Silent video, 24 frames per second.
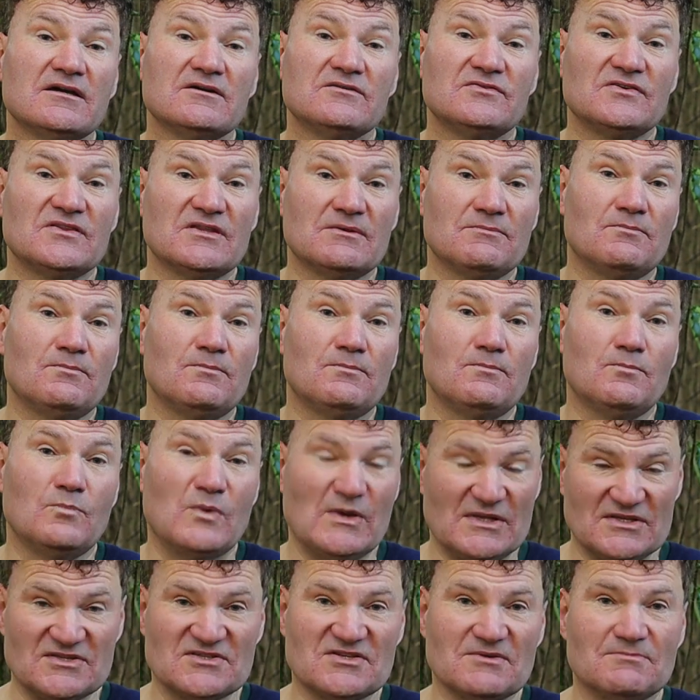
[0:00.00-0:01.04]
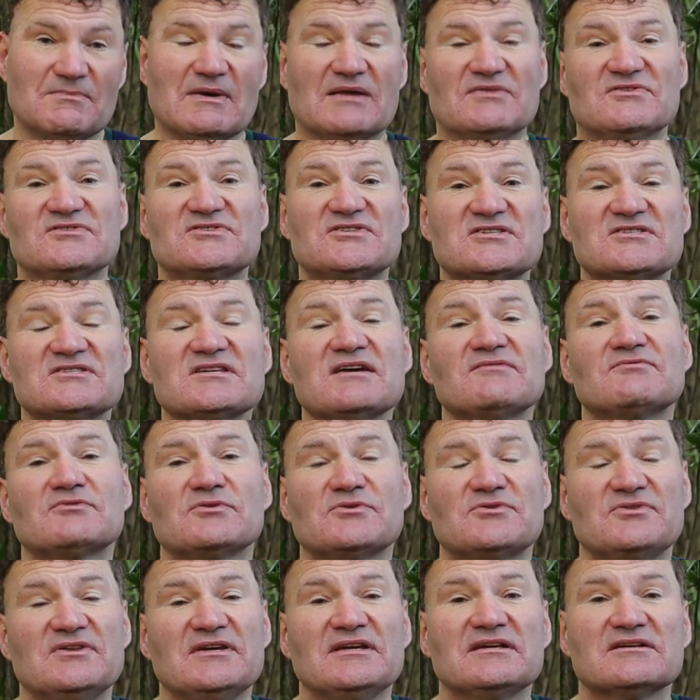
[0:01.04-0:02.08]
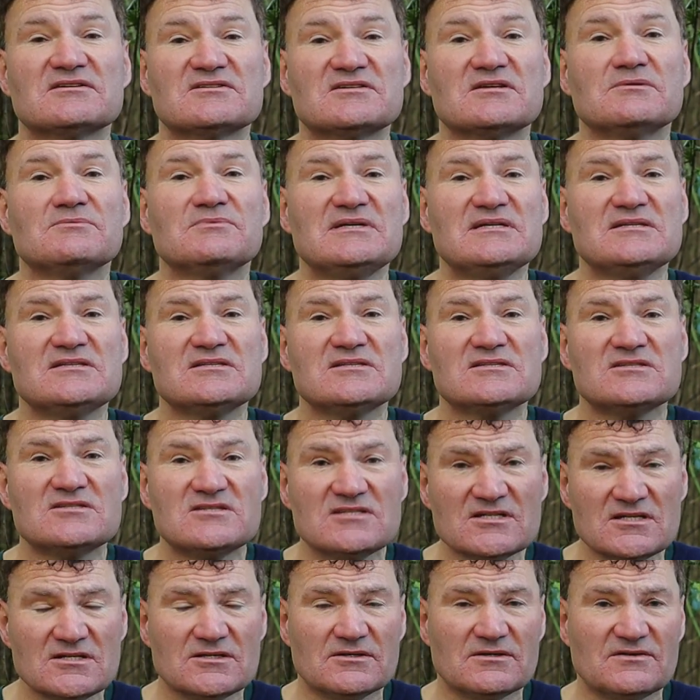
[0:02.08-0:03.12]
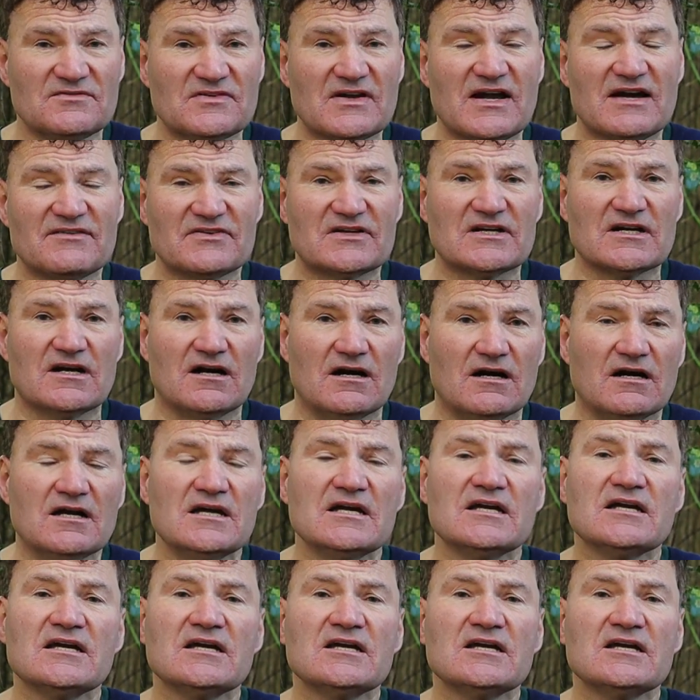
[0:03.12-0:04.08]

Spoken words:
for the winter months, there's several things that we do if you have a car.